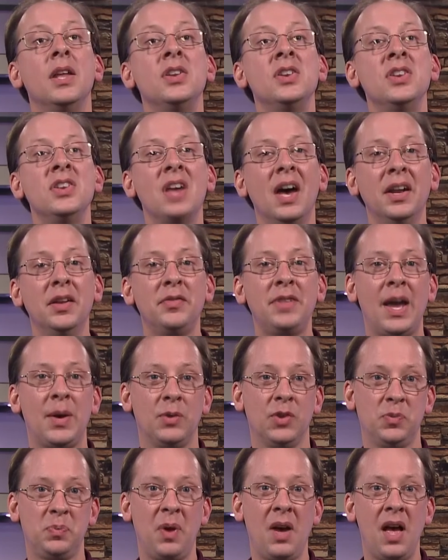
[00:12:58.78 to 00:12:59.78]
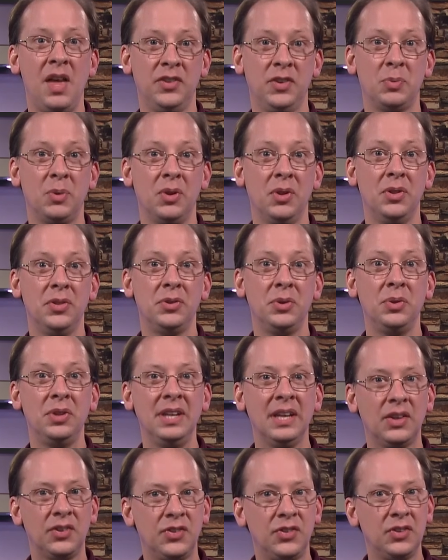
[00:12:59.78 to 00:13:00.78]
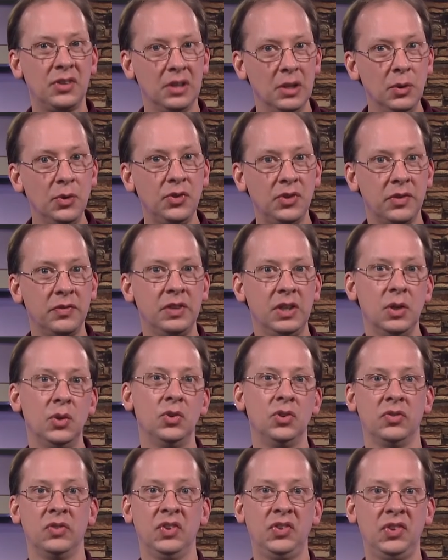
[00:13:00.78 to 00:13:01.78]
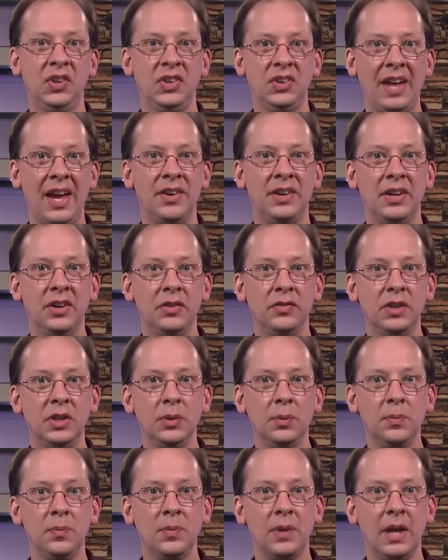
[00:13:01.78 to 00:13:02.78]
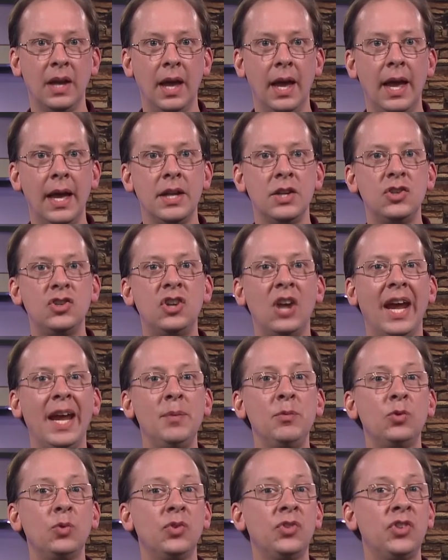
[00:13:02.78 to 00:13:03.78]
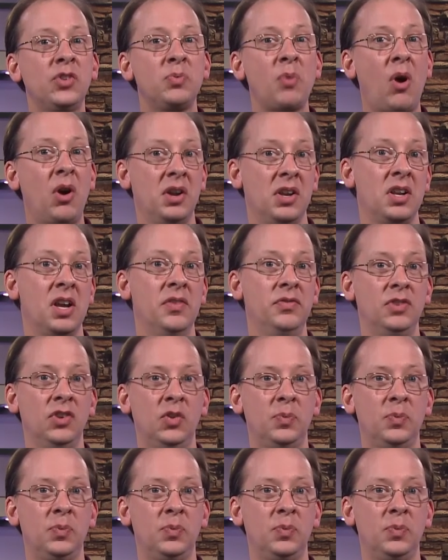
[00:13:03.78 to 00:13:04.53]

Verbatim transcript: None of that was possible through the exclusive use of a sit down interview. James was smart enough to